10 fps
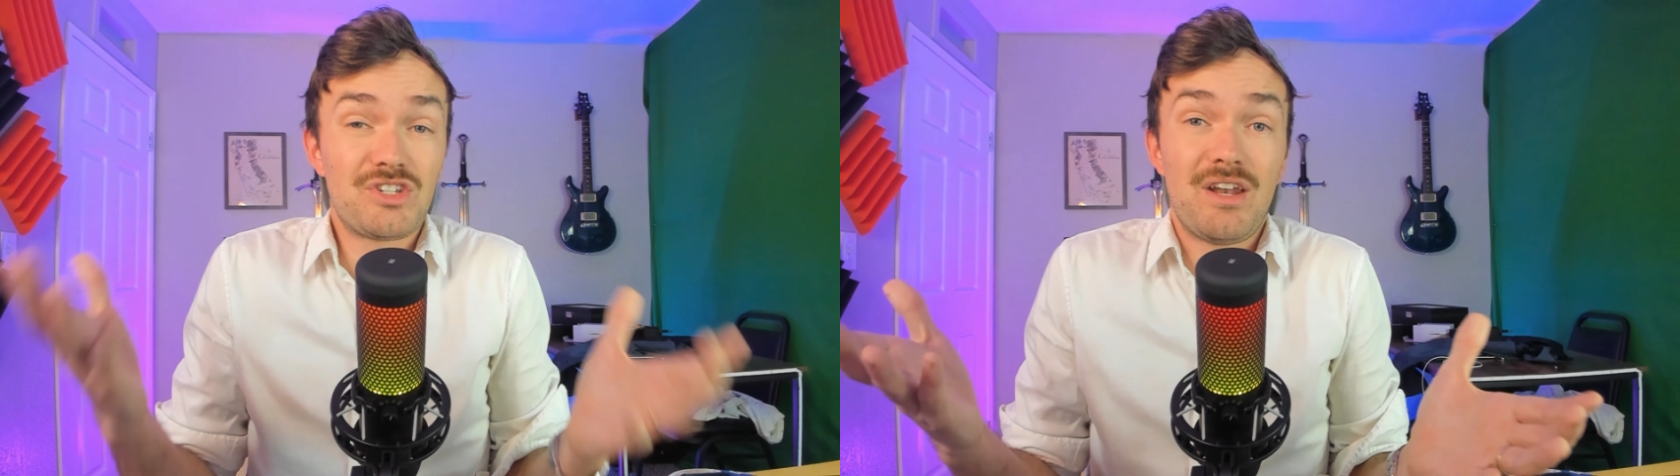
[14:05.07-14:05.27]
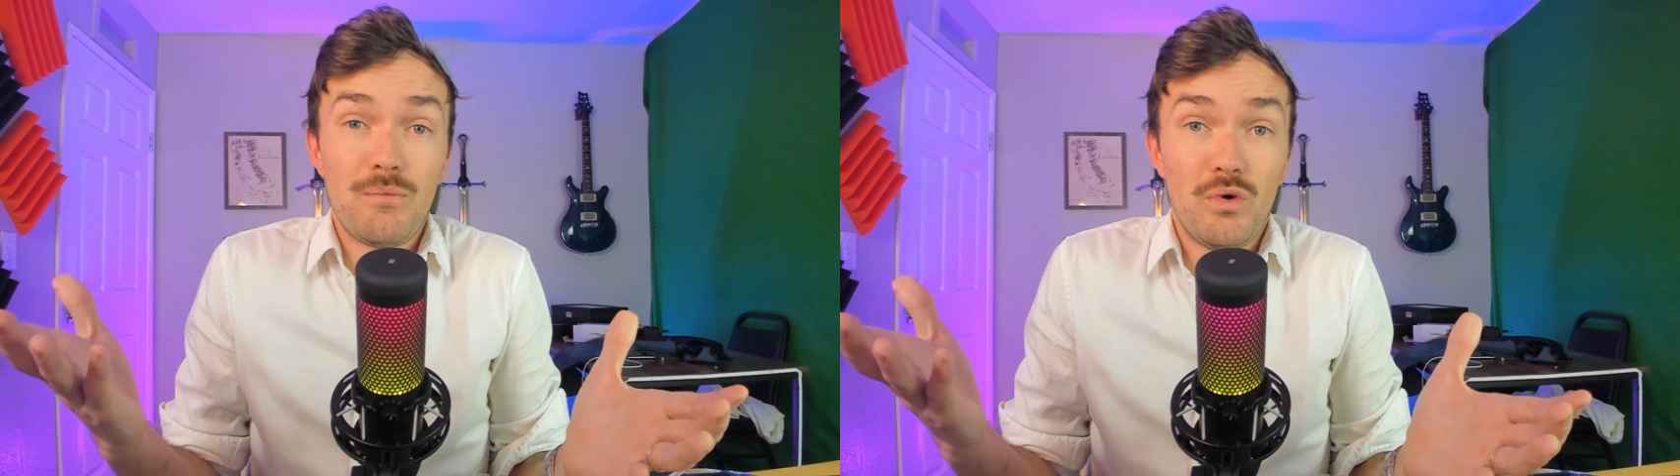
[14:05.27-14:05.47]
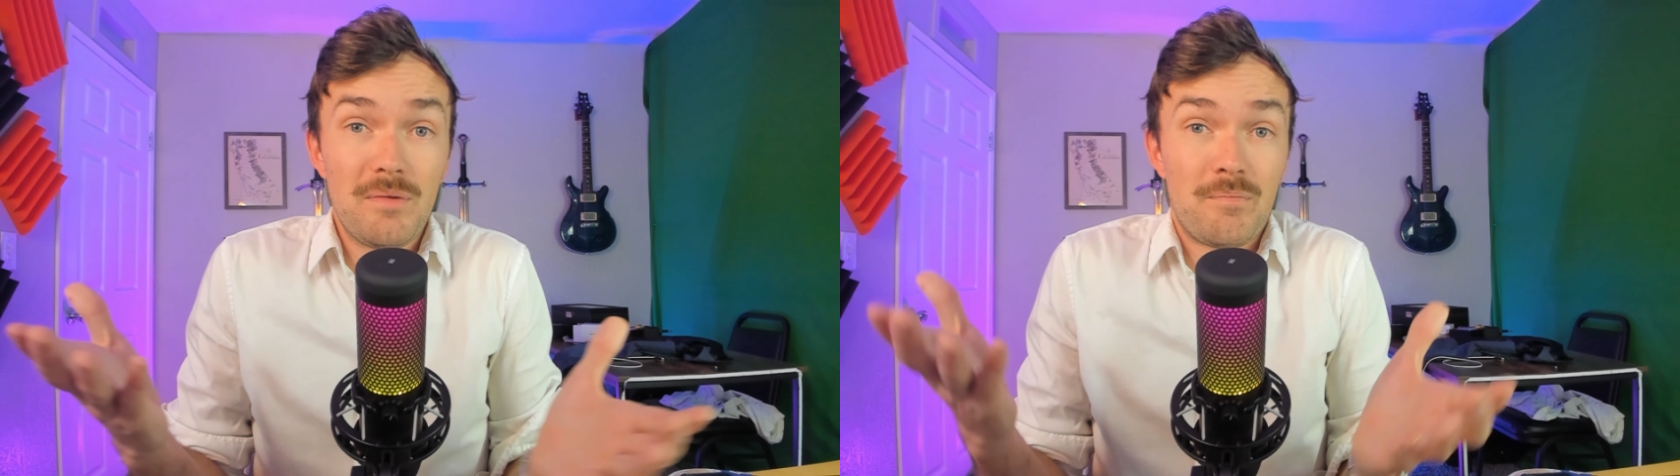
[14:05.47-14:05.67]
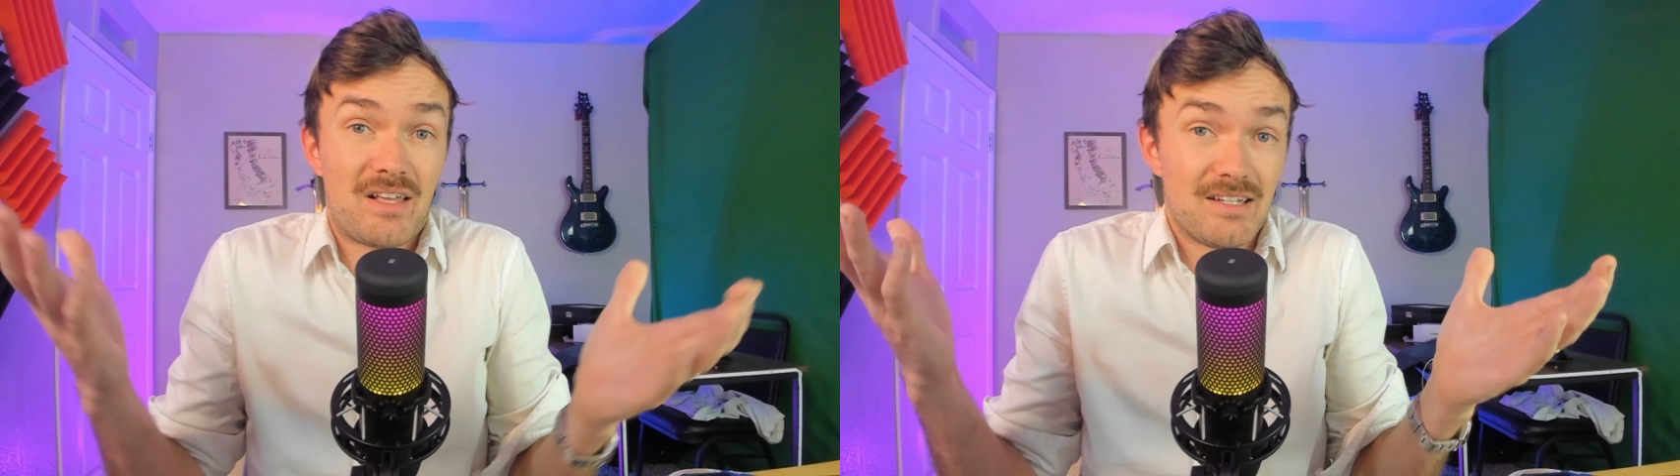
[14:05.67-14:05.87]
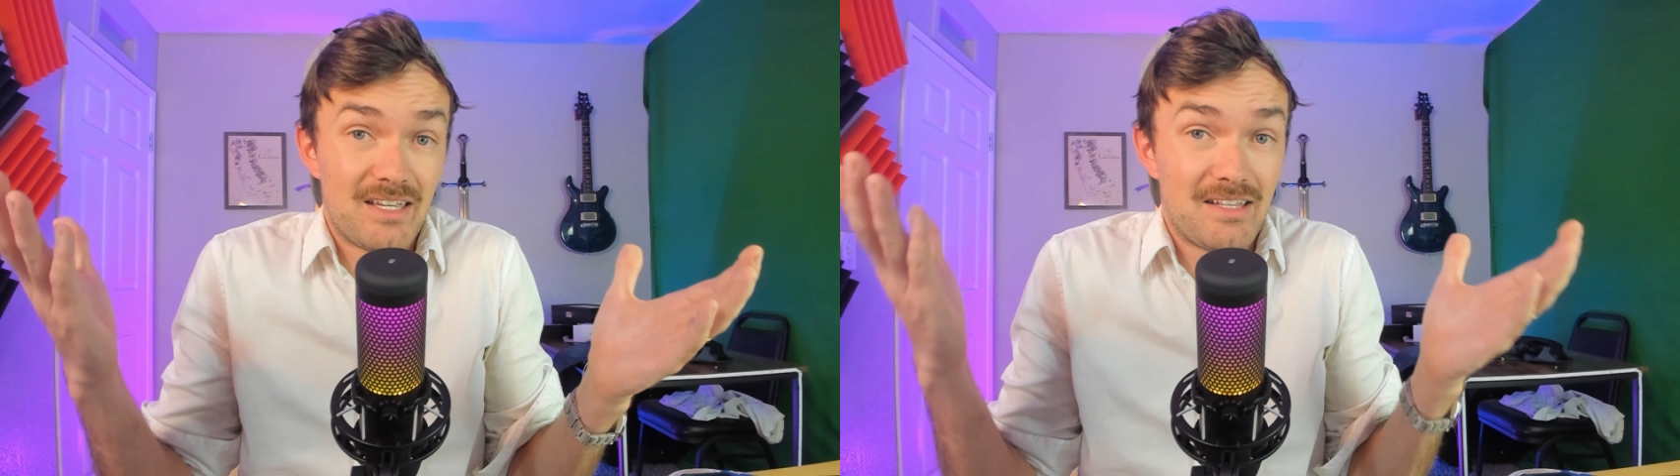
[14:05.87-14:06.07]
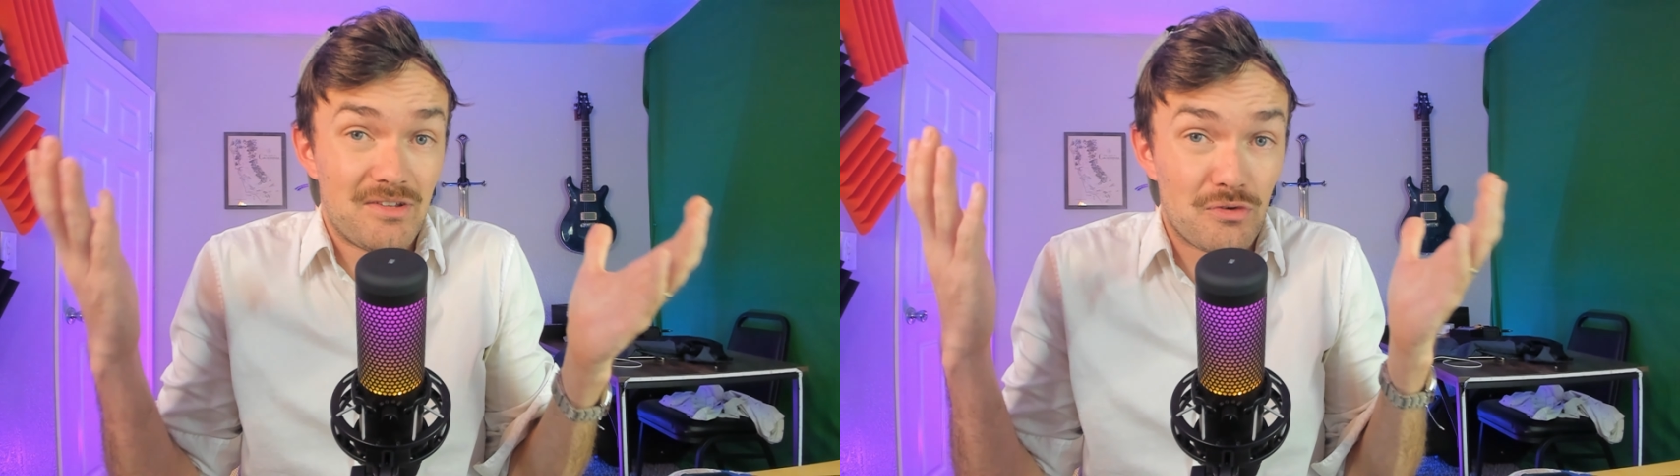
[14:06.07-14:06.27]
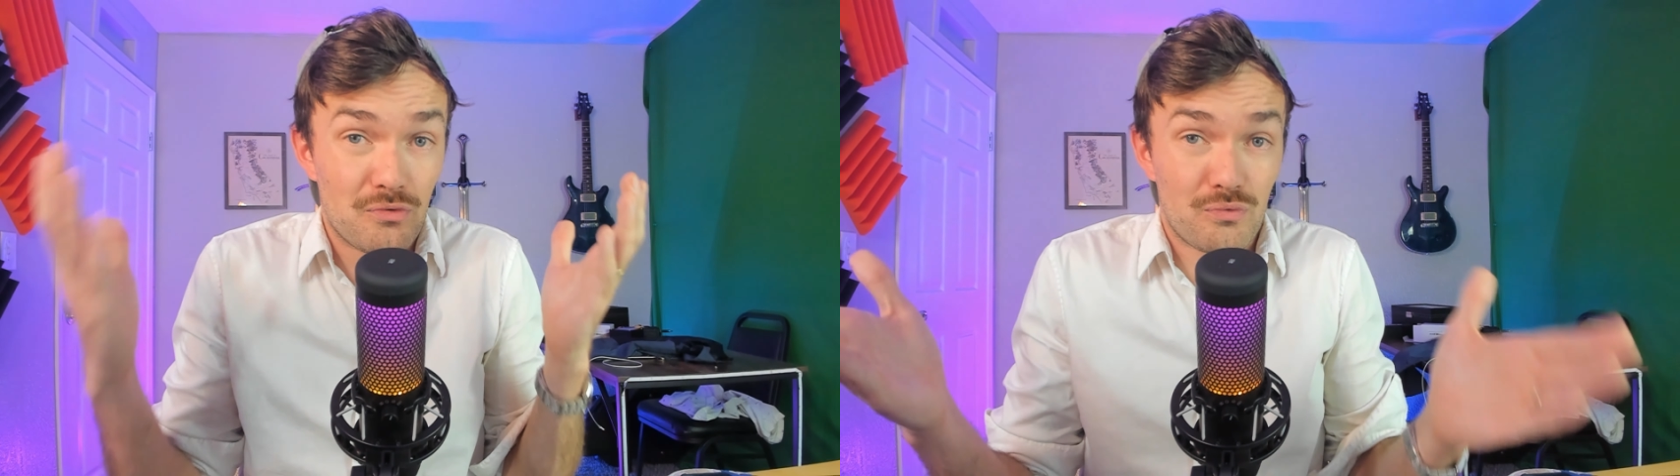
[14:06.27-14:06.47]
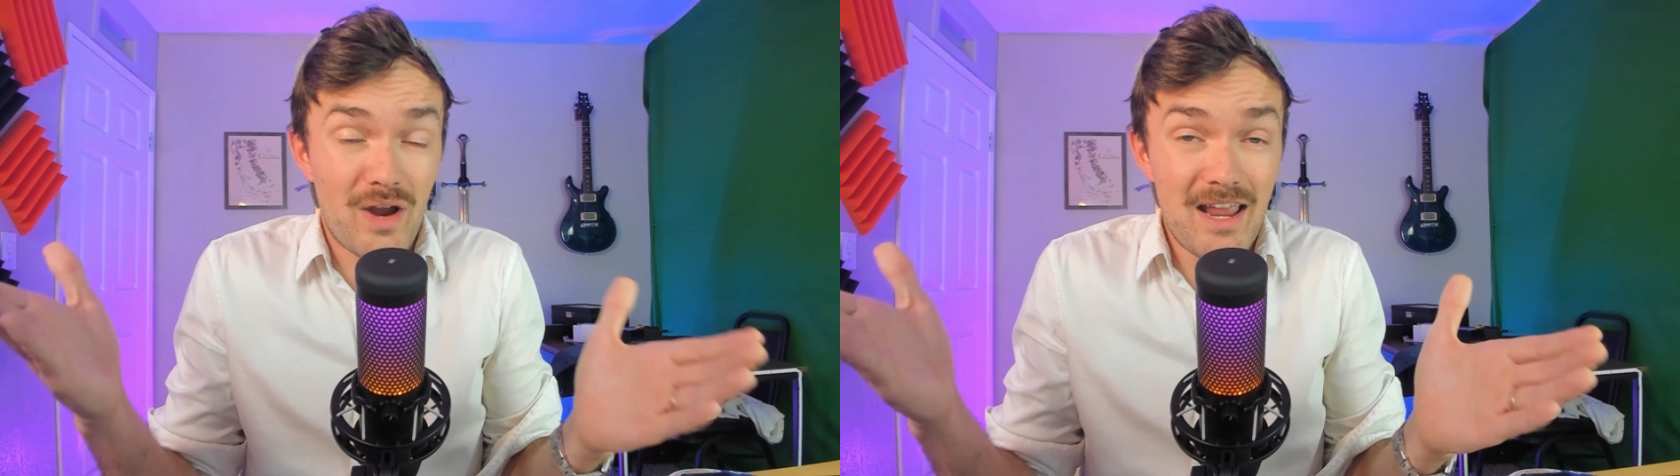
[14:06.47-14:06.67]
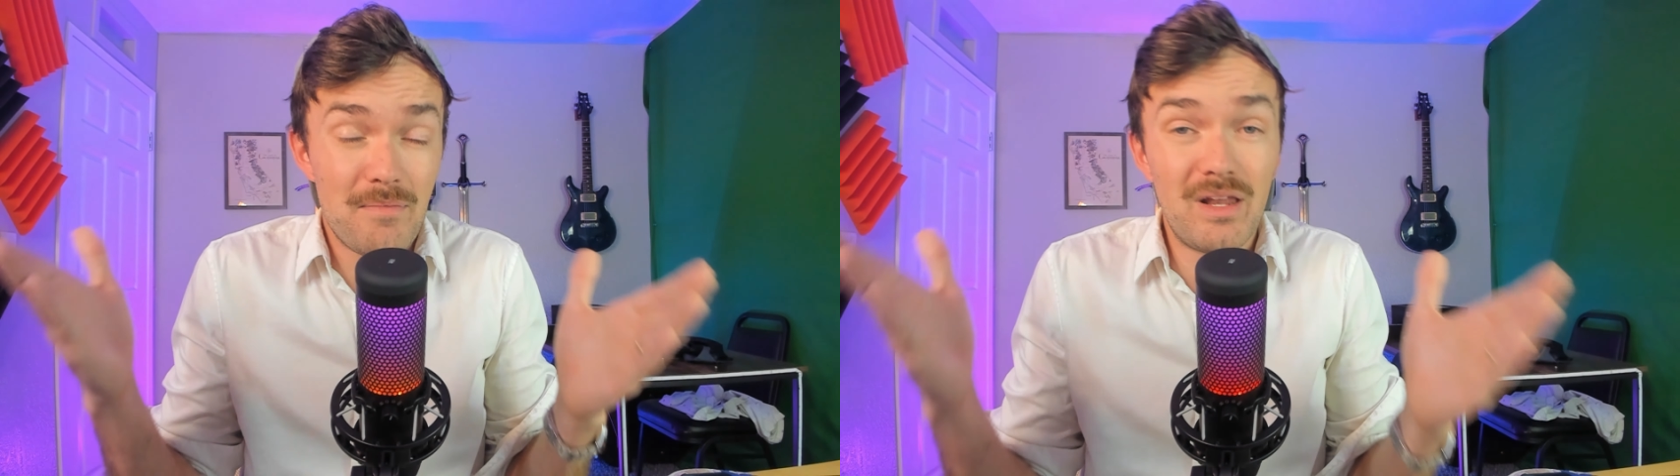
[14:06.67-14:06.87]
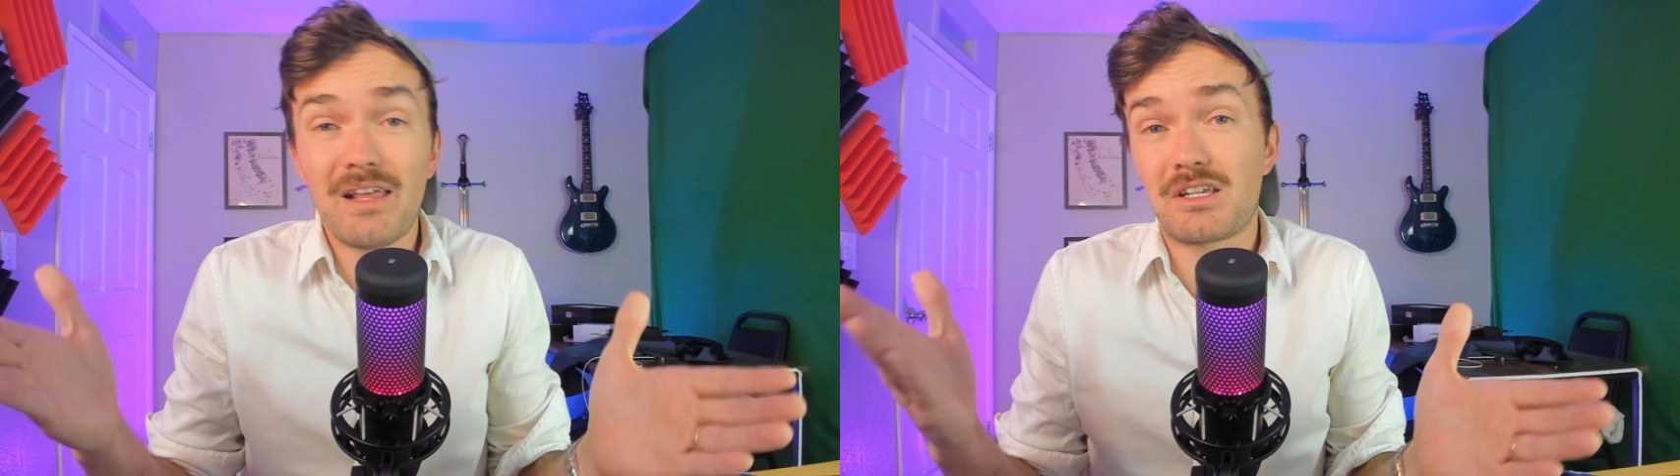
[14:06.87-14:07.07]
it wouldn't, because it's a great
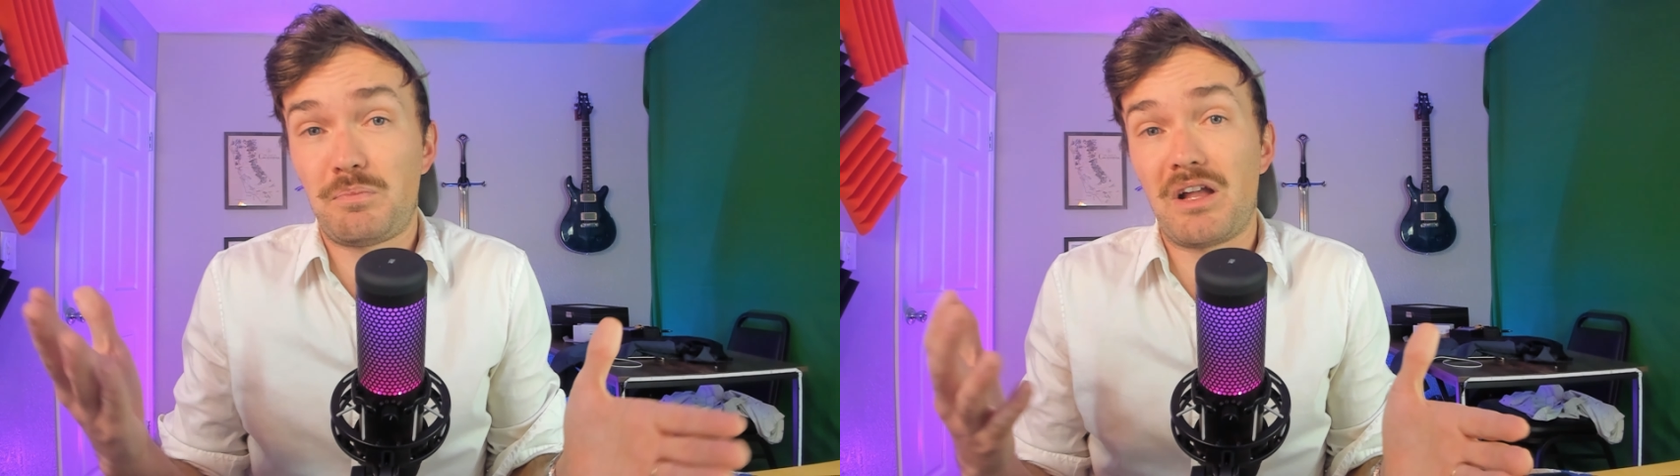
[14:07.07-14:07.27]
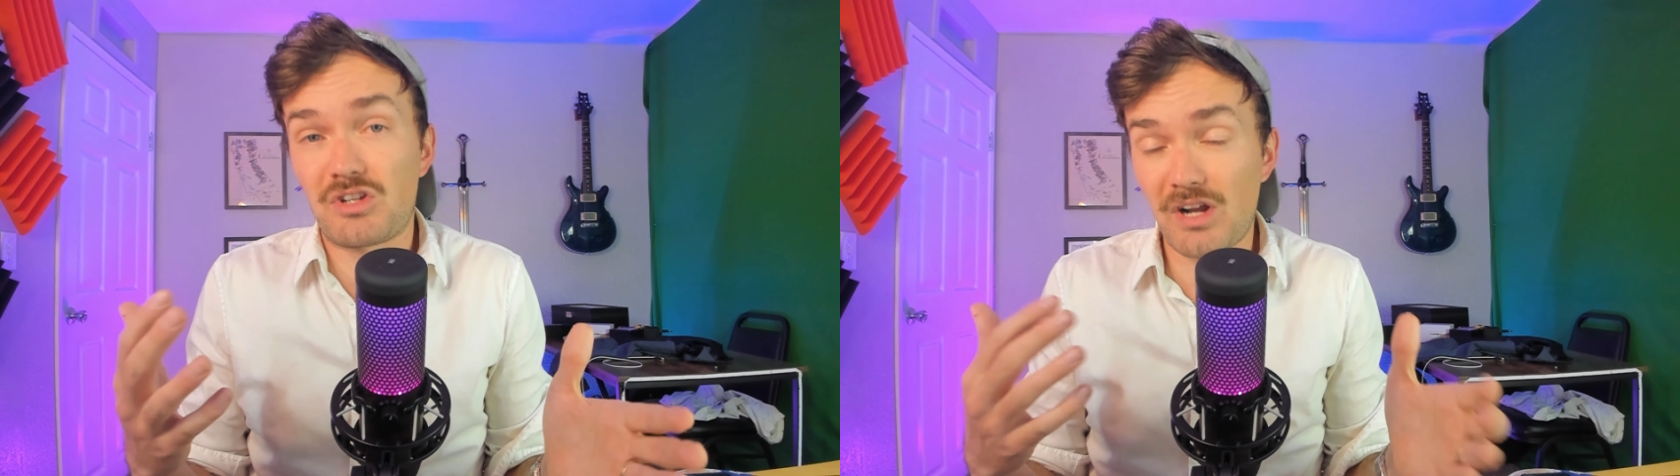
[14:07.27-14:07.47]
mini expansion.